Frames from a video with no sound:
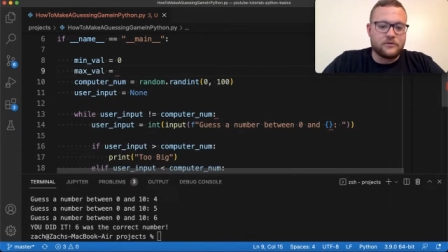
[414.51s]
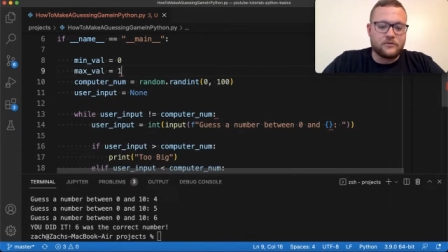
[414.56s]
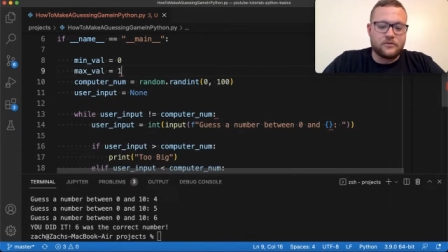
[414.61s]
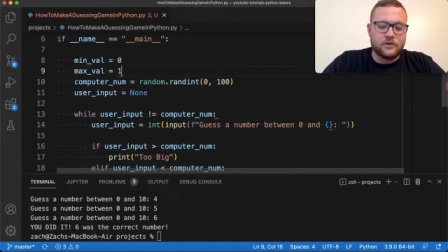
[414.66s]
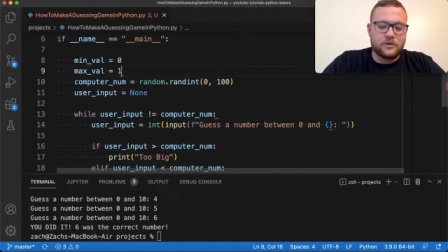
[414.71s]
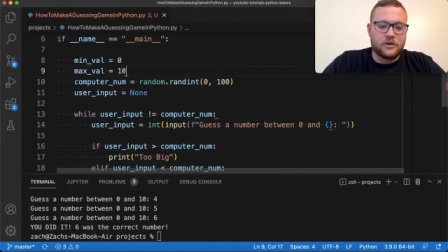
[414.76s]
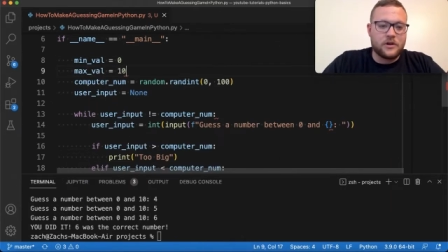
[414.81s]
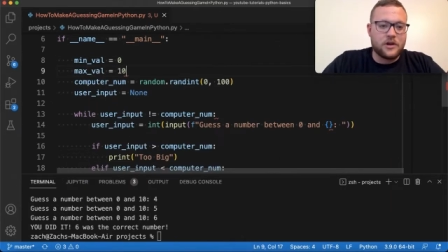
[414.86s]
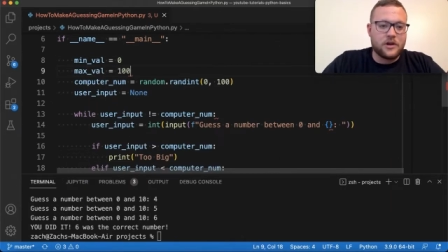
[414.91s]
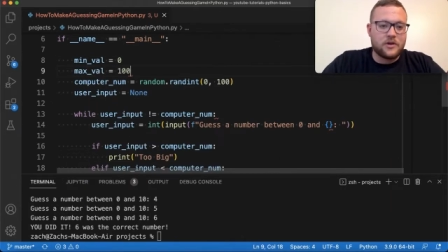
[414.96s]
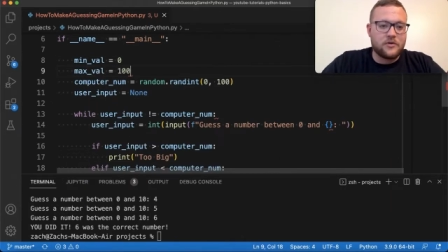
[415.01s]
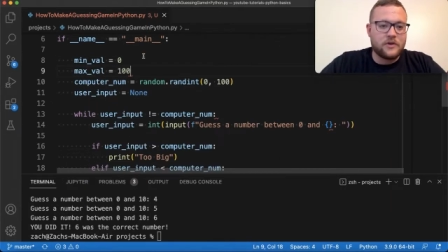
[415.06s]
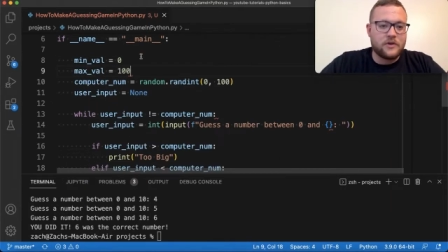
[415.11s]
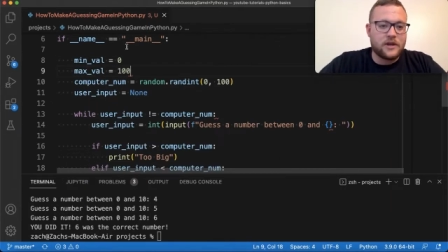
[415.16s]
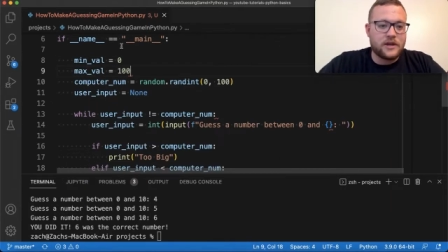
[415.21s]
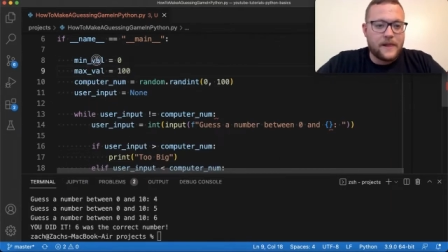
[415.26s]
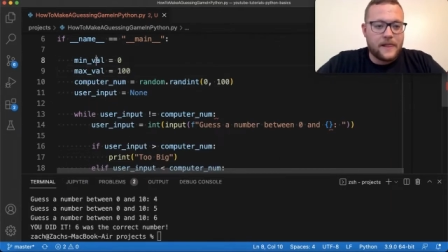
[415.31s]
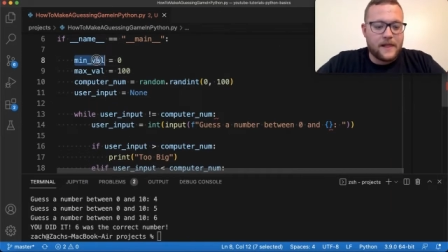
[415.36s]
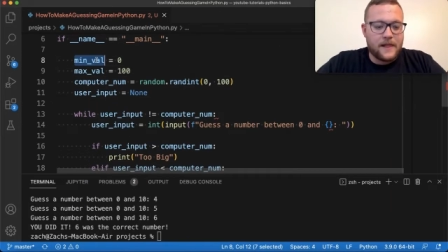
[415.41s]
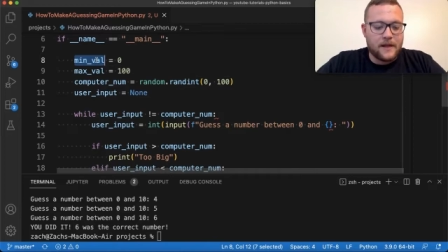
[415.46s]

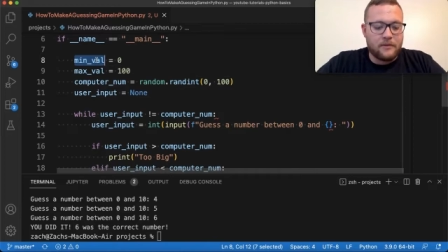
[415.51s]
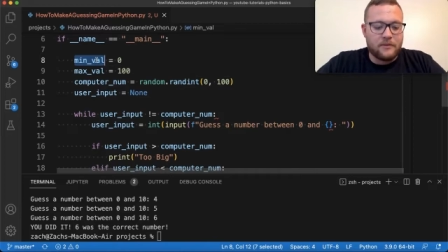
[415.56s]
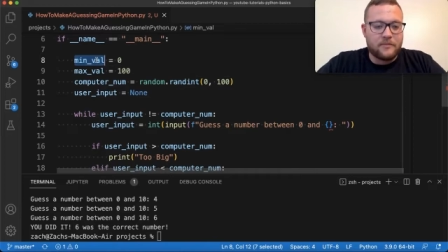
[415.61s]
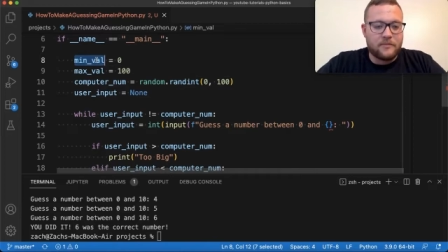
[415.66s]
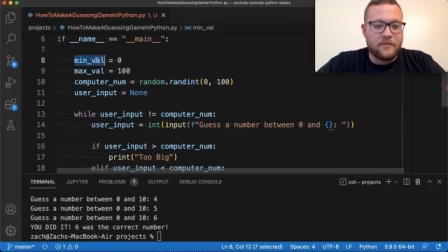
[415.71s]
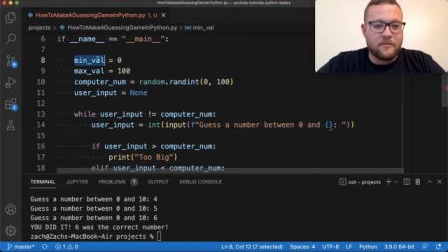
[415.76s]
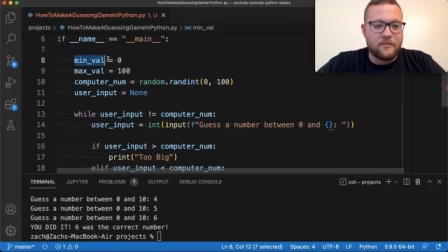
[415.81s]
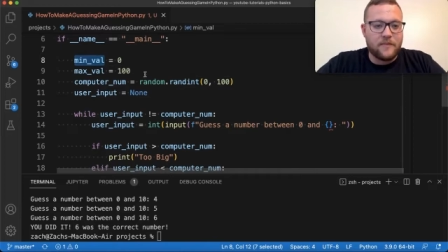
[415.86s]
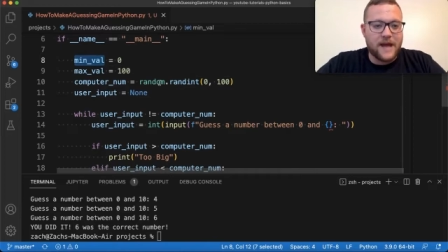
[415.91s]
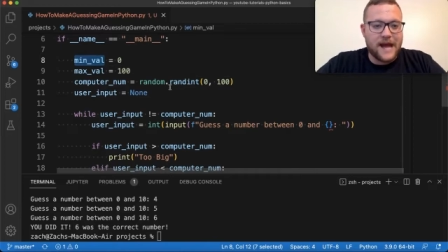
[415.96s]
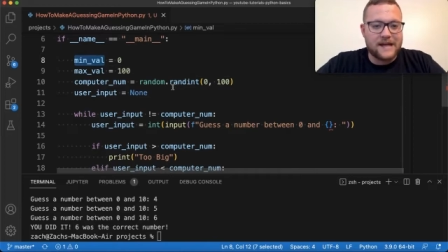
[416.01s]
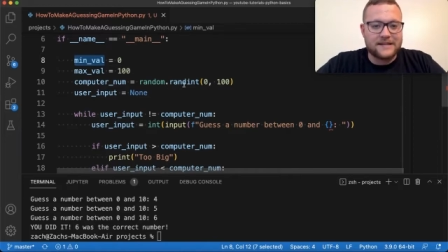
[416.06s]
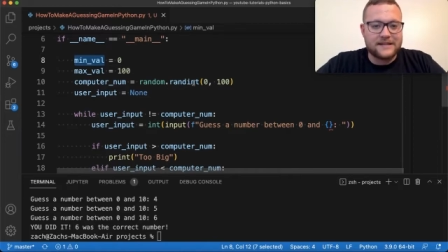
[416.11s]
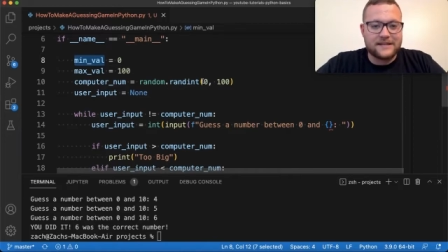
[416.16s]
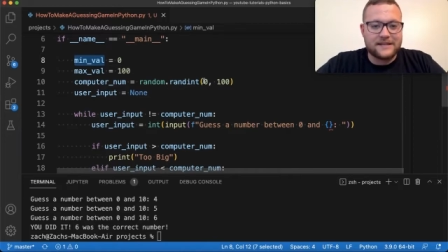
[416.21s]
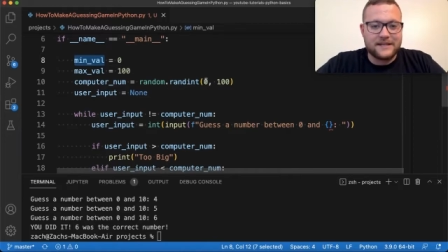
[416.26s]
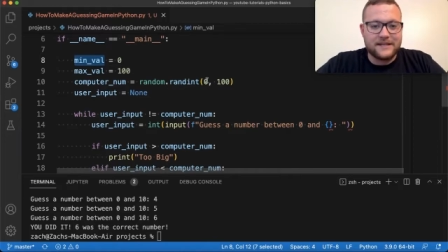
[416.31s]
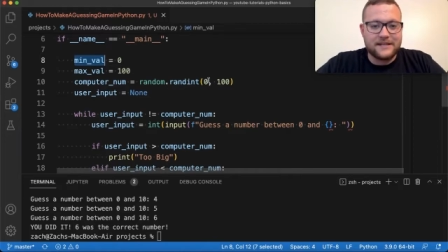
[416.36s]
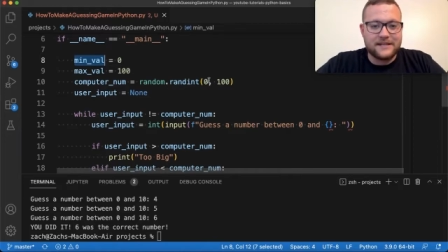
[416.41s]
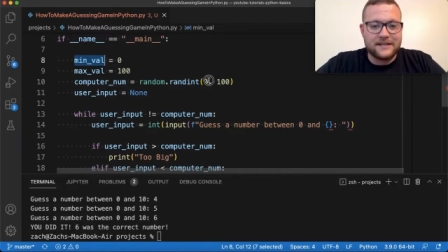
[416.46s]
100, and we can pass
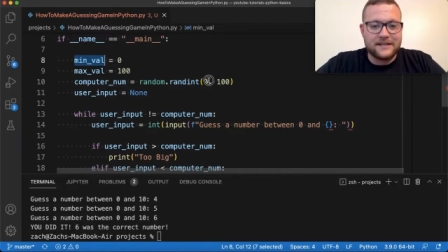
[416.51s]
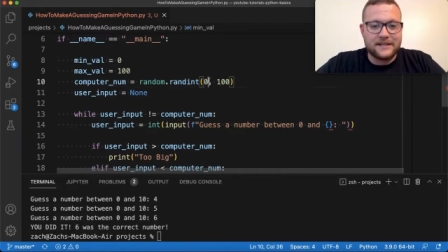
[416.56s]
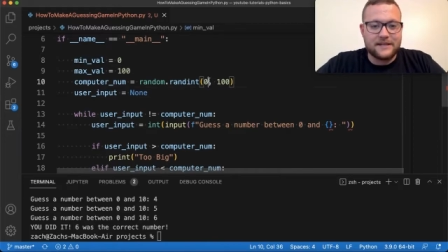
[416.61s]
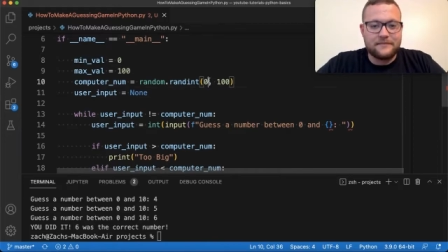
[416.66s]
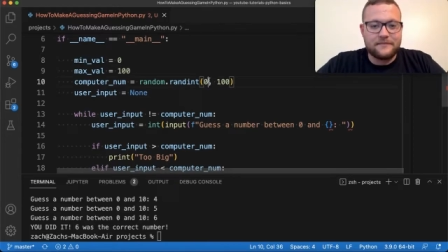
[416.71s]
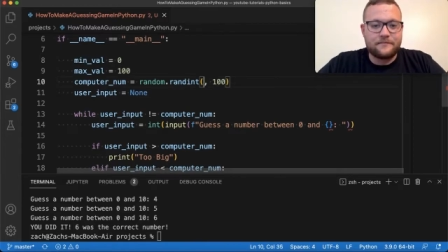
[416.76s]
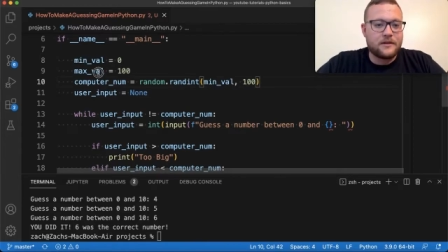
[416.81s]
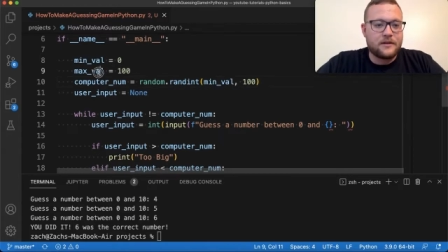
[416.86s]
these in.